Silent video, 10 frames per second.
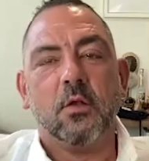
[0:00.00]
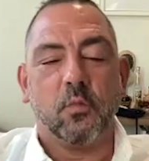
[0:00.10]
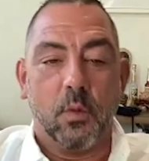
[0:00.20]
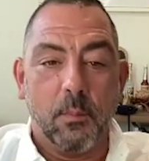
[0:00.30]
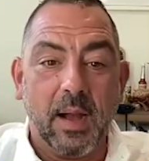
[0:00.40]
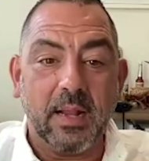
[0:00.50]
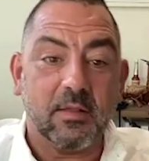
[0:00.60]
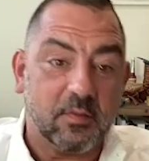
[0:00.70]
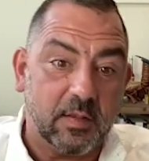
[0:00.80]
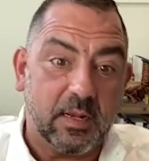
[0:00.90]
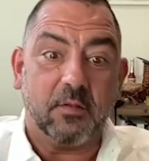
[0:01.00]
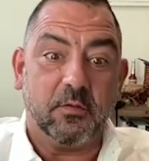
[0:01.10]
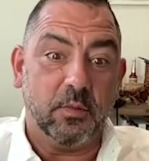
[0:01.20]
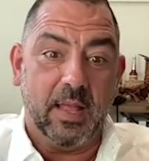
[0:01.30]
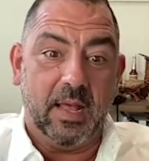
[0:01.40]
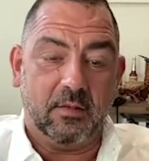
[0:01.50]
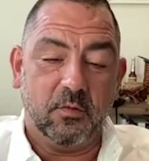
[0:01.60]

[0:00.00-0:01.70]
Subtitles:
to remind us to not do that,